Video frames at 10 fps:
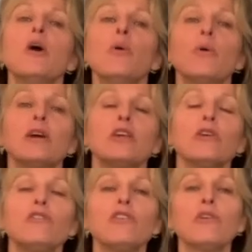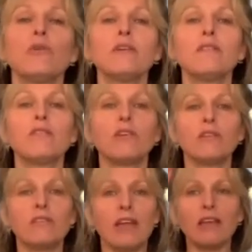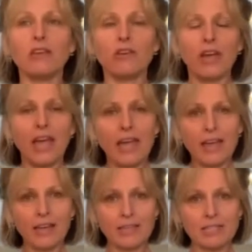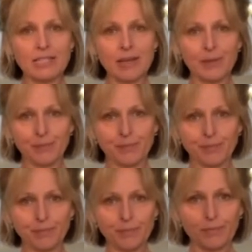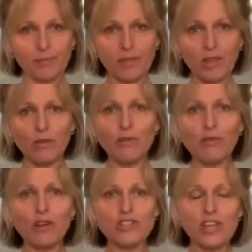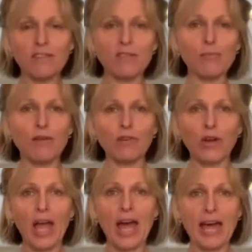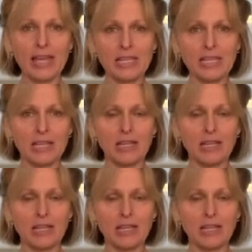What you'll do is you'll take your hand, you'll start just above your head,